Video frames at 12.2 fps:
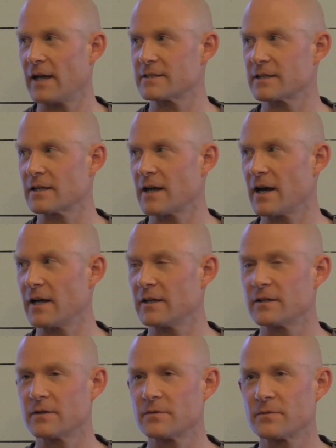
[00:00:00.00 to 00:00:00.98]
as a
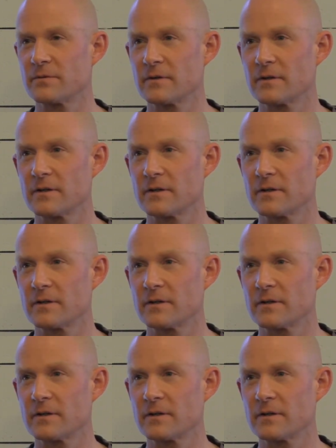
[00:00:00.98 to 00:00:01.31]
kind of